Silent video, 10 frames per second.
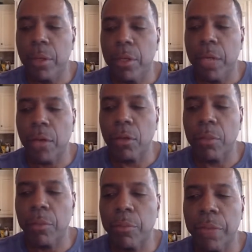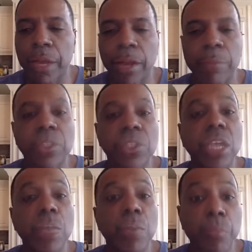not only prepared, but
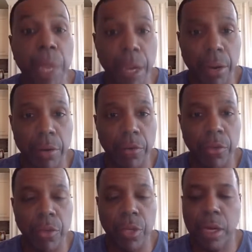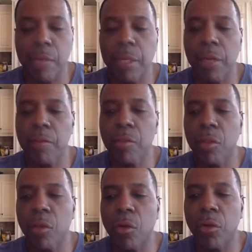stay prepared for the coming of the
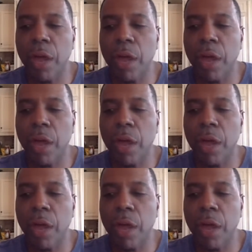Lord.